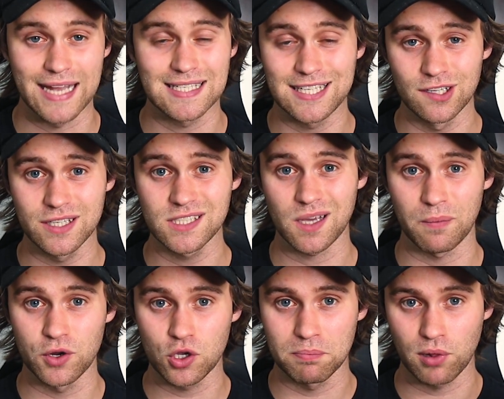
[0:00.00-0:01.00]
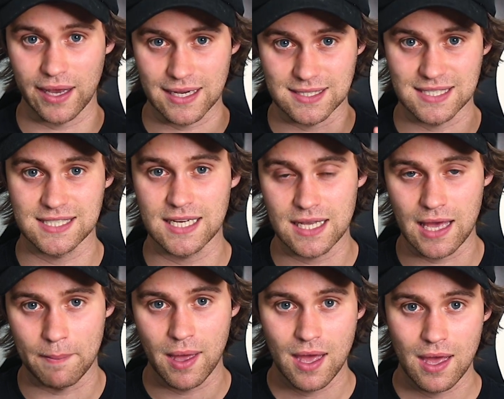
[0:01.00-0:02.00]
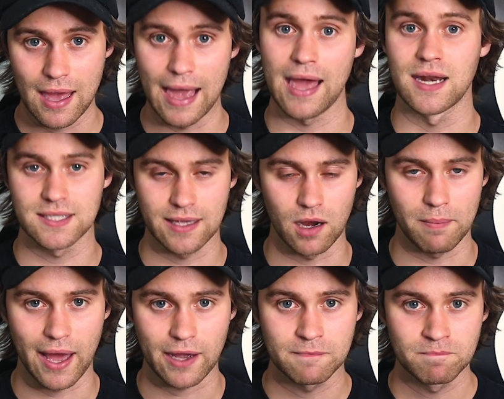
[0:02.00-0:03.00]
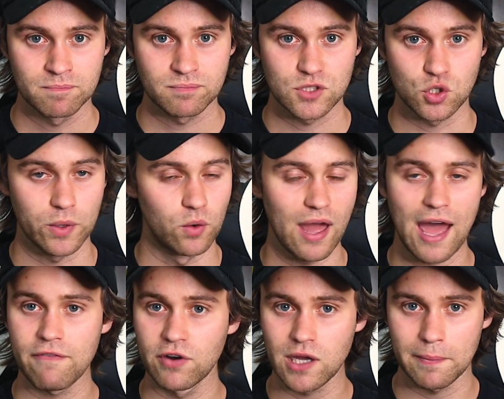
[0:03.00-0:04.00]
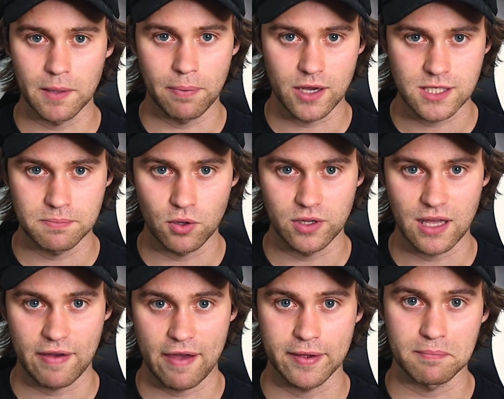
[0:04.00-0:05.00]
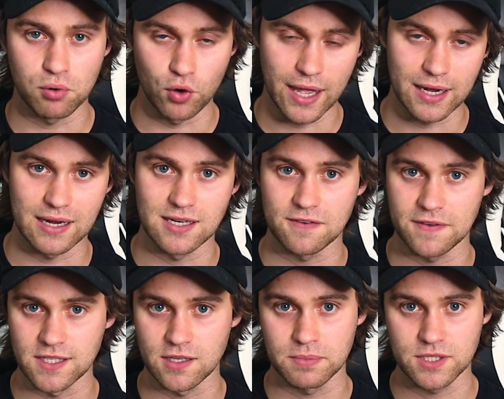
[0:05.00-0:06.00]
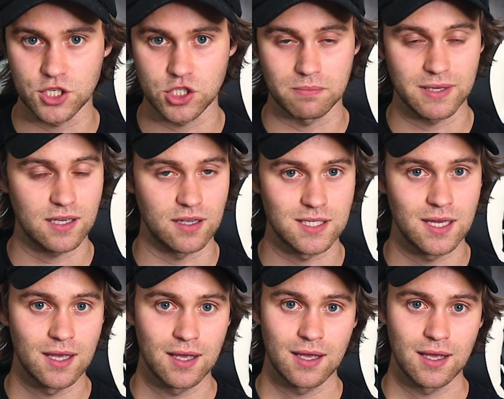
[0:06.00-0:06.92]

Ideally, someone who can play as a CDM and a center back, so we don't ever come in the possibility of having Brandt in a defensive position, because